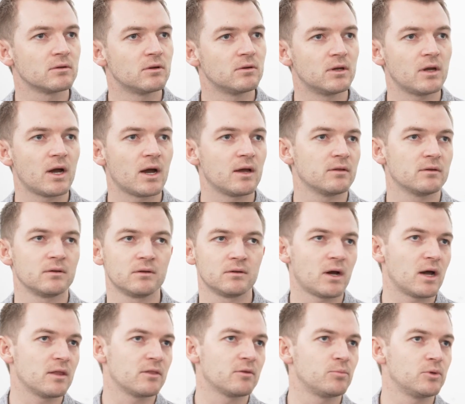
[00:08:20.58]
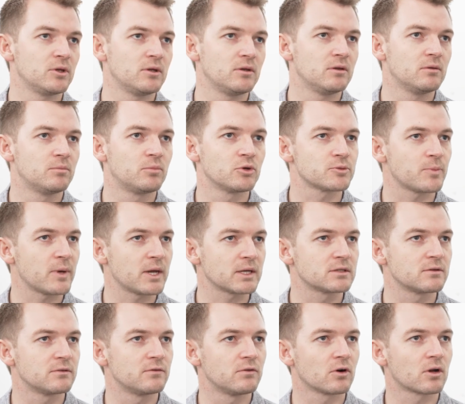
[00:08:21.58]
either be
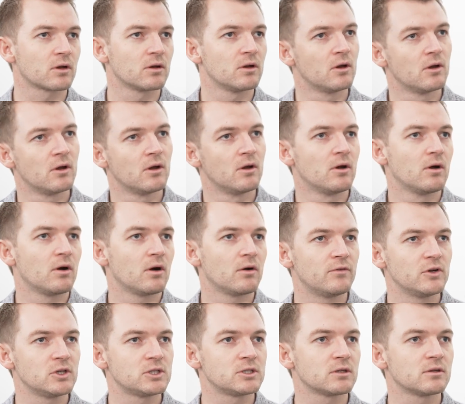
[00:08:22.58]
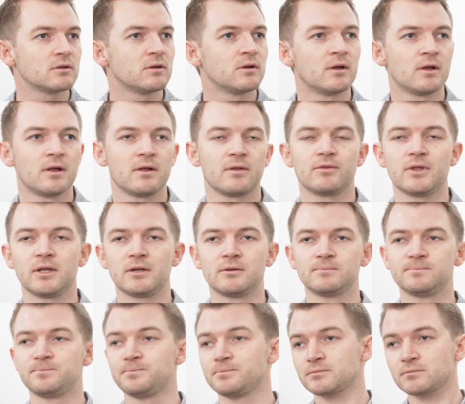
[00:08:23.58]
perspective or vision,
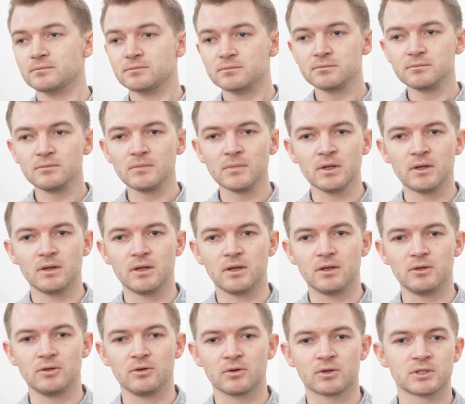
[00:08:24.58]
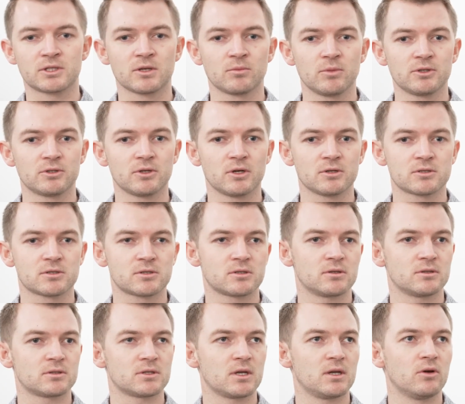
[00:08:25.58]
then you can simply
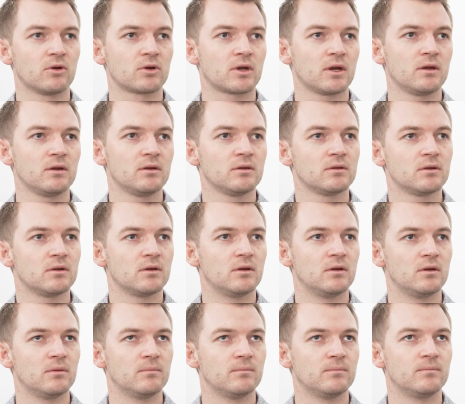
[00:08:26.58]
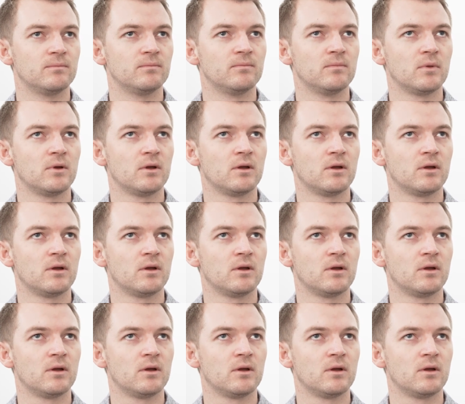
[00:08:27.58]
just say, okay, then